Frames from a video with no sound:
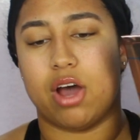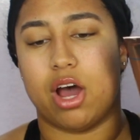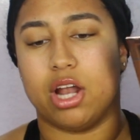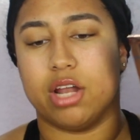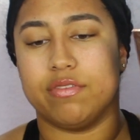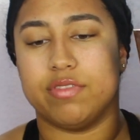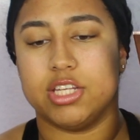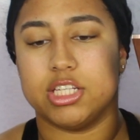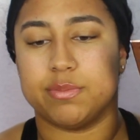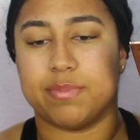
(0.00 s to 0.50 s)

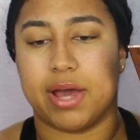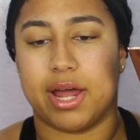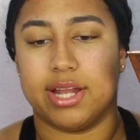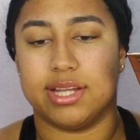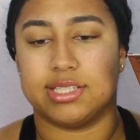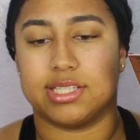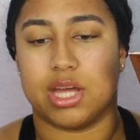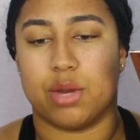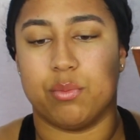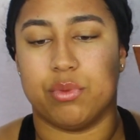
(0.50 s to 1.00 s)
all of these
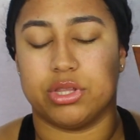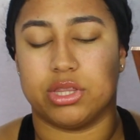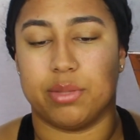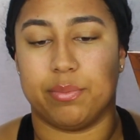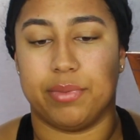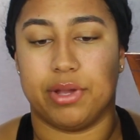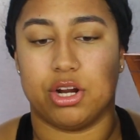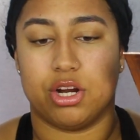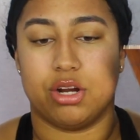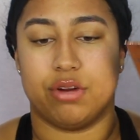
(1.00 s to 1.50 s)
palettes come with
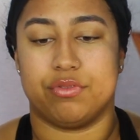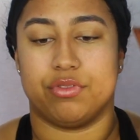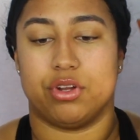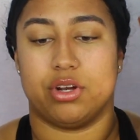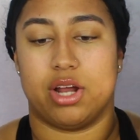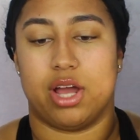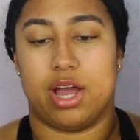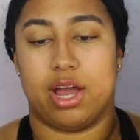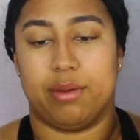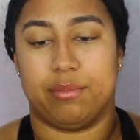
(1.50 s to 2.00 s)
the mirror. If
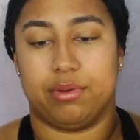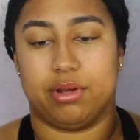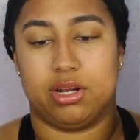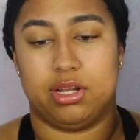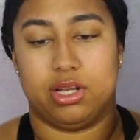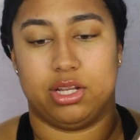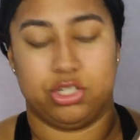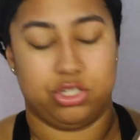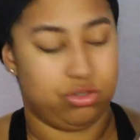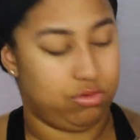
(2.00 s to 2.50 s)
they're not, I'm
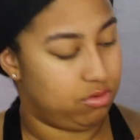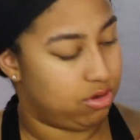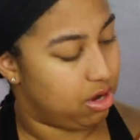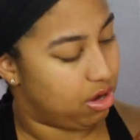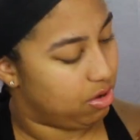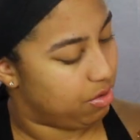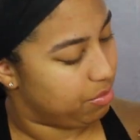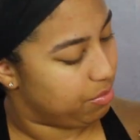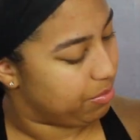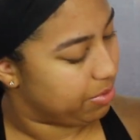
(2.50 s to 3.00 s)
going to let you
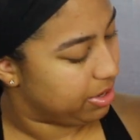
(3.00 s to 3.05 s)
know.